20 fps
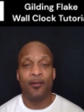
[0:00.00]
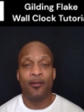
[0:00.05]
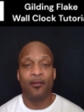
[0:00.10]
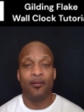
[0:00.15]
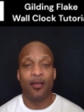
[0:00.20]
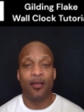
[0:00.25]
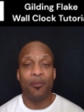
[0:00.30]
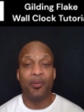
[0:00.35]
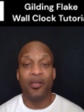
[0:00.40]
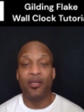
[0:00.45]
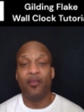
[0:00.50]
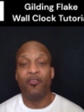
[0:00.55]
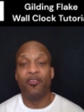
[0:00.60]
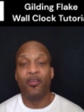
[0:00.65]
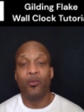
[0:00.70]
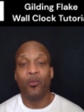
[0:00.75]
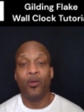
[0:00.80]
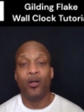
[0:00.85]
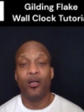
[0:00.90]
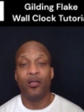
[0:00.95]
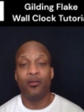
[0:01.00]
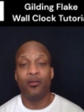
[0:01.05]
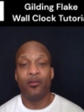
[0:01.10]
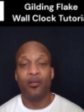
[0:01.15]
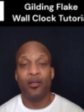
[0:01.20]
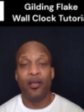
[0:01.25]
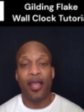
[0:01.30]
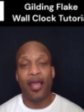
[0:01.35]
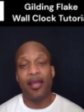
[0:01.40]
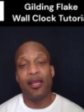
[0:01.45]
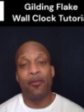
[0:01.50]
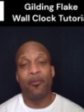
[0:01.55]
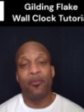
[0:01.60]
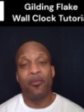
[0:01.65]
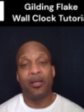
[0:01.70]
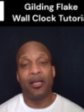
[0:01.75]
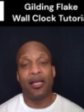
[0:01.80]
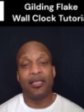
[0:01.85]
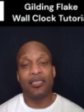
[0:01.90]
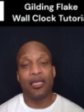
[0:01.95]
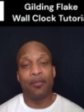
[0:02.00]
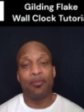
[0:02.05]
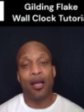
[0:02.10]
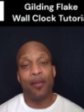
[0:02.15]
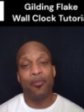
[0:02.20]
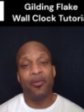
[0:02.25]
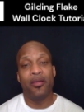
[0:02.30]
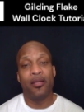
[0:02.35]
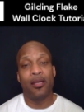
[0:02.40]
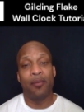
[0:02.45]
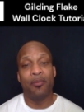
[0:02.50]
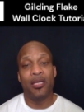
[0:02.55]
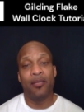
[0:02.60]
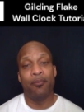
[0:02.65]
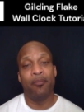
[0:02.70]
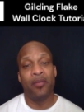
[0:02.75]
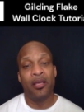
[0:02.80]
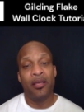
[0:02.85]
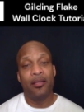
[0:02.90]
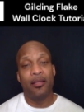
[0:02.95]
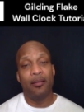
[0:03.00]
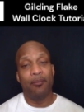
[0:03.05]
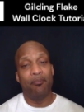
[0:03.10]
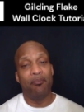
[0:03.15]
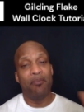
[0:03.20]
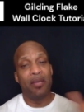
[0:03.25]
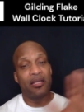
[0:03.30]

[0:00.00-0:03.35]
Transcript: I mean, if you want. And then when I say pop in, I mean the